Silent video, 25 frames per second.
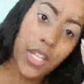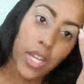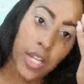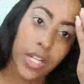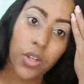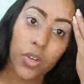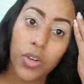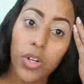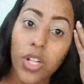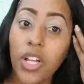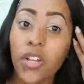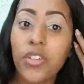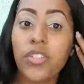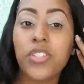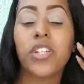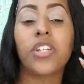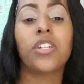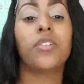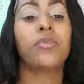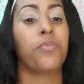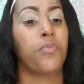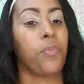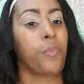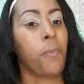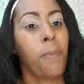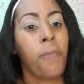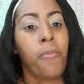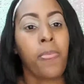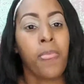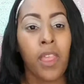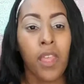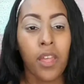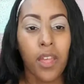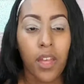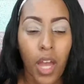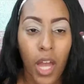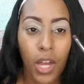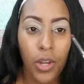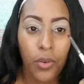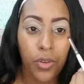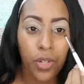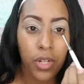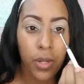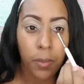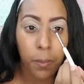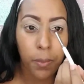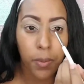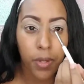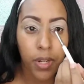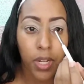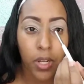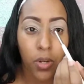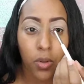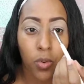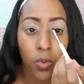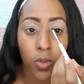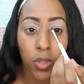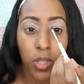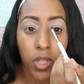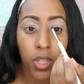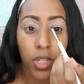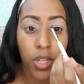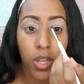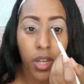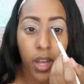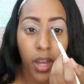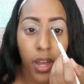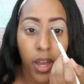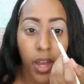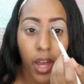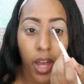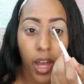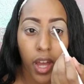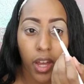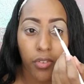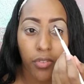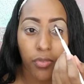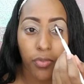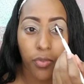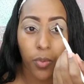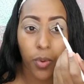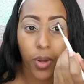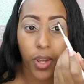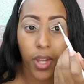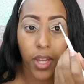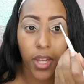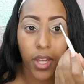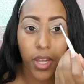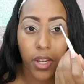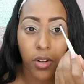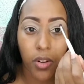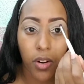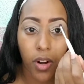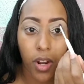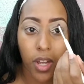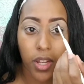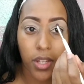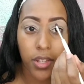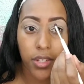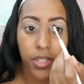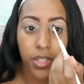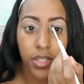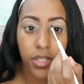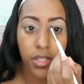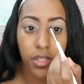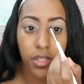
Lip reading: get a little closer. I'm going to put it only halfway across